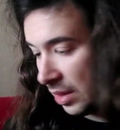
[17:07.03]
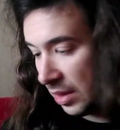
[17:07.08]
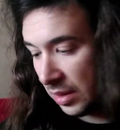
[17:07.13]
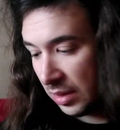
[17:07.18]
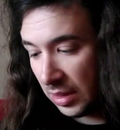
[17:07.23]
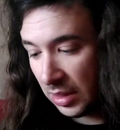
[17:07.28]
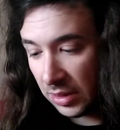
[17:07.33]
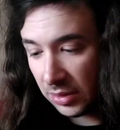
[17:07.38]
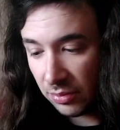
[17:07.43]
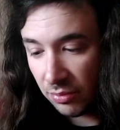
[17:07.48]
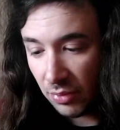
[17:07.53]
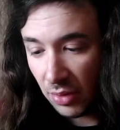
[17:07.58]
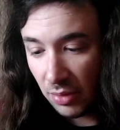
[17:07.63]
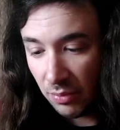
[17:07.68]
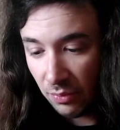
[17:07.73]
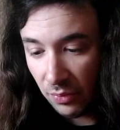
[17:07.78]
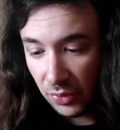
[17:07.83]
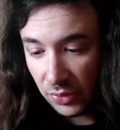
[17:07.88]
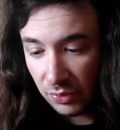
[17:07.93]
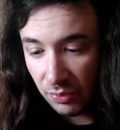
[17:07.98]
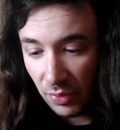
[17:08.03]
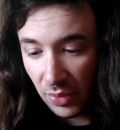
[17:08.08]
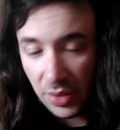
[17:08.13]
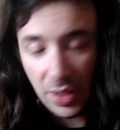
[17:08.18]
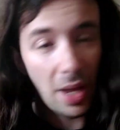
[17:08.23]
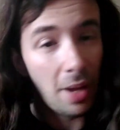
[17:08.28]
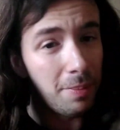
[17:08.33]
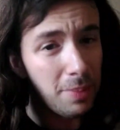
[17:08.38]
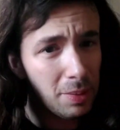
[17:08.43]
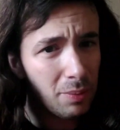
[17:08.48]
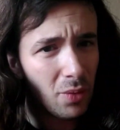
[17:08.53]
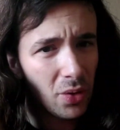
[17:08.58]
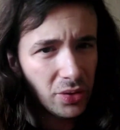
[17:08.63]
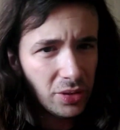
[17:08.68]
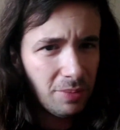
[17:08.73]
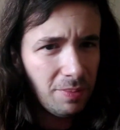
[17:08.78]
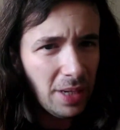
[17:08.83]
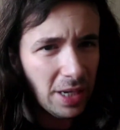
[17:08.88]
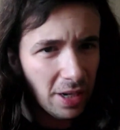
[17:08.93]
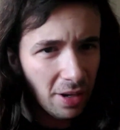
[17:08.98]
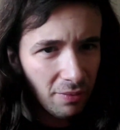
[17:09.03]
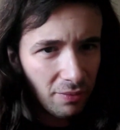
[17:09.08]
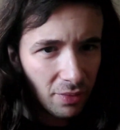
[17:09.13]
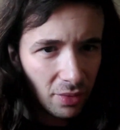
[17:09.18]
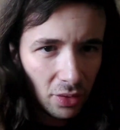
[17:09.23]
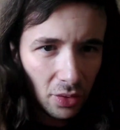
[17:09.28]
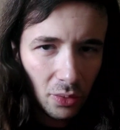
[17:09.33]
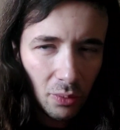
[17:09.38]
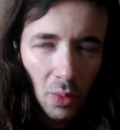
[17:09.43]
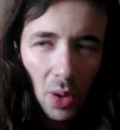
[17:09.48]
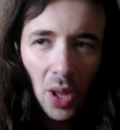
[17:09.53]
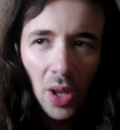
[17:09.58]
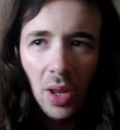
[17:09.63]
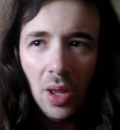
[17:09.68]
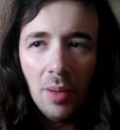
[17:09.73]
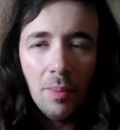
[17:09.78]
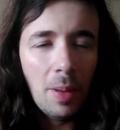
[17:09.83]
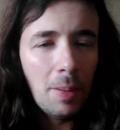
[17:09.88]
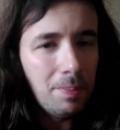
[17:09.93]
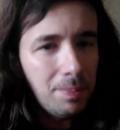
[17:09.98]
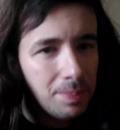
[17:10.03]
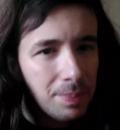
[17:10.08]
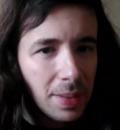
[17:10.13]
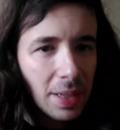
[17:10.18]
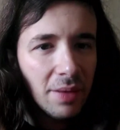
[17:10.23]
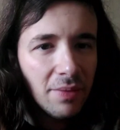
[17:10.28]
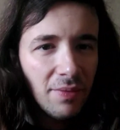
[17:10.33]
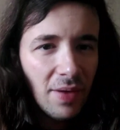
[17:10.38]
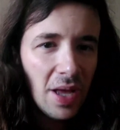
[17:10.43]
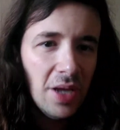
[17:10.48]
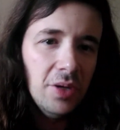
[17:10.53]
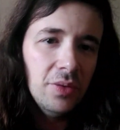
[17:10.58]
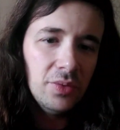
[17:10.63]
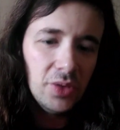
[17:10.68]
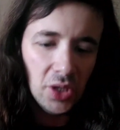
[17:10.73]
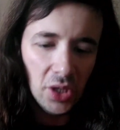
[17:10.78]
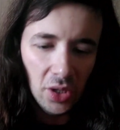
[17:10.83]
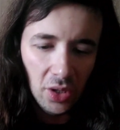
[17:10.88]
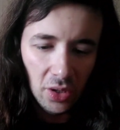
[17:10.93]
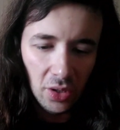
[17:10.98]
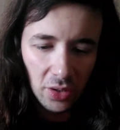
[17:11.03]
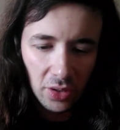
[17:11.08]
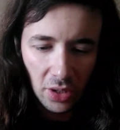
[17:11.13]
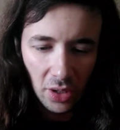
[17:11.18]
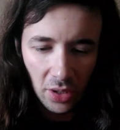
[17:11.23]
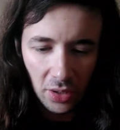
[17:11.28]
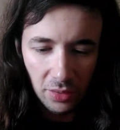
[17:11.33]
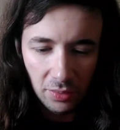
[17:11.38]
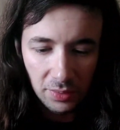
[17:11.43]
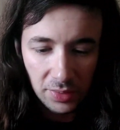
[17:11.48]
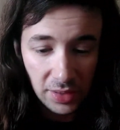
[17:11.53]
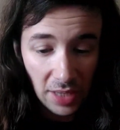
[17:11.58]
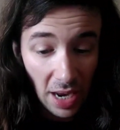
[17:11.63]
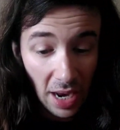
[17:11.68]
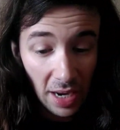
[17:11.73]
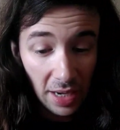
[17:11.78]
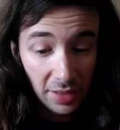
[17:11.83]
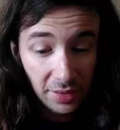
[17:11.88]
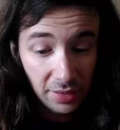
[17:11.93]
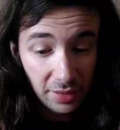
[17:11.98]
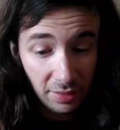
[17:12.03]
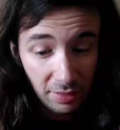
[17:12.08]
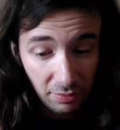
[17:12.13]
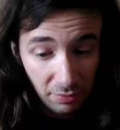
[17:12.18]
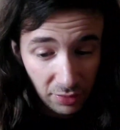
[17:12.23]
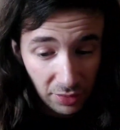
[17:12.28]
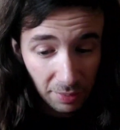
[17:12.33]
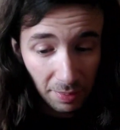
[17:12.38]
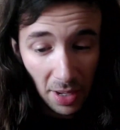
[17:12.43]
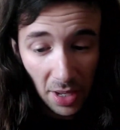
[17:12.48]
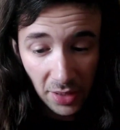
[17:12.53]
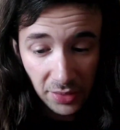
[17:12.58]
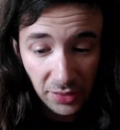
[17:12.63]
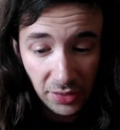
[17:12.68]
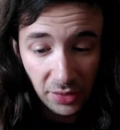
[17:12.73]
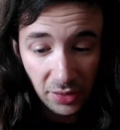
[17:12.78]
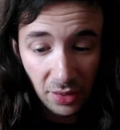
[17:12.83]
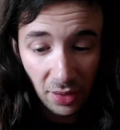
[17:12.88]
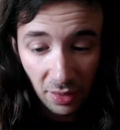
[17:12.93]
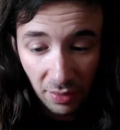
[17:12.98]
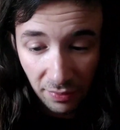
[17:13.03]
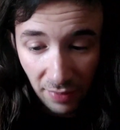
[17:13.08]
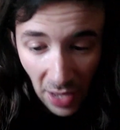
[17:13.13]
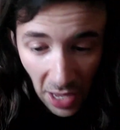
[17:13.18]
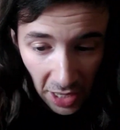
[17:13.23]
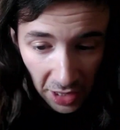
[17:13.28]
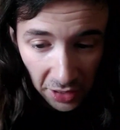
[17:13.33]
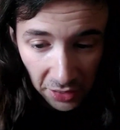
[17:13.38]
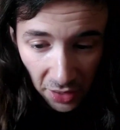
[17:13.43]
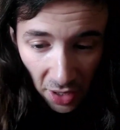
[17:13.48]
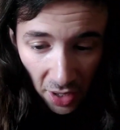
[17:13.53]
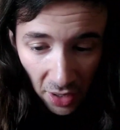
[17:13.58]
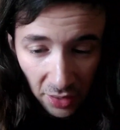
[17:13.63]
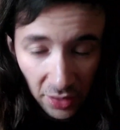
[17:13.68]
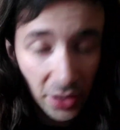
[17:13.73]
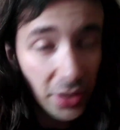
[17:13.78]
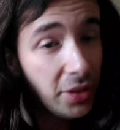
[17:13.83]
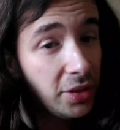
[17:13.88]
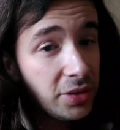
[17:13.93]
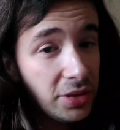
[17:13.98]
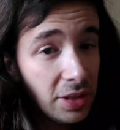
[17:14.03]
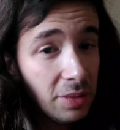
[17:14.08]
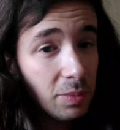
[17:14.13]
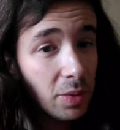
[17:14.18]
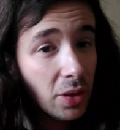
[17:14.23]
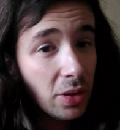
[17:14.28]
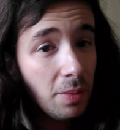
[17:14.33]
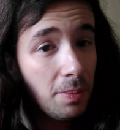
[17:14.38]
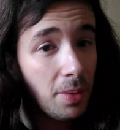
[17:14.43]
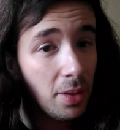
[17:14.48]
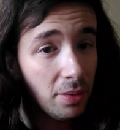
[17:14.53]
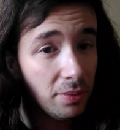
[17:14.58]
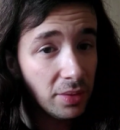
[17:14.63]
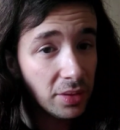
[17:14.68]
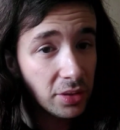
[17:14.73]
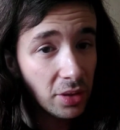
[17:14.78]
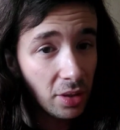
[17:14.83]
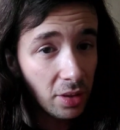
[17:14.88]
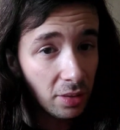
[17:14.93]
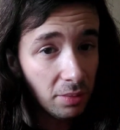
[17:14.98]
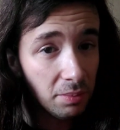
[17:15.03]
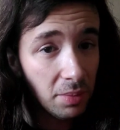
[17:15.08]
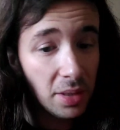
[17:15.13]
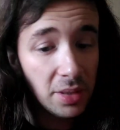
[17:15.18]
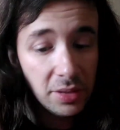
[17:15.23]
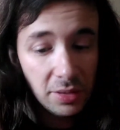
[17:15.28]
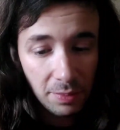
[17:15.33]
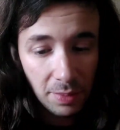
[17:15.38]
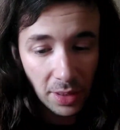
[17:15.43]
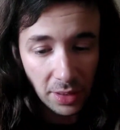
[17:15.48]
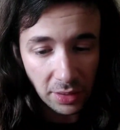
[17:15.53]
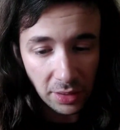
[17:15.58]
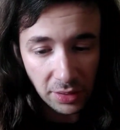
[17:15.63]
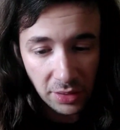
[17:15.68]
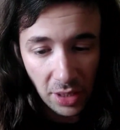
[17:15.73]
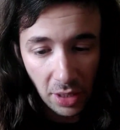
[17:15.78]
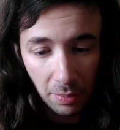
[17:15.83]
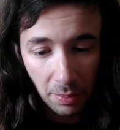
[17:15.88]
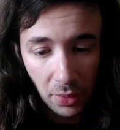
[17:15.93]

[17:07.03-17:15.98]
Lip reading: This one was one that I've been wanting to pick up for a little while. I'm a big fan of Sherlock Holmes, and with the passing of Alan Arkin, it seemed like a perfect time to pick this up.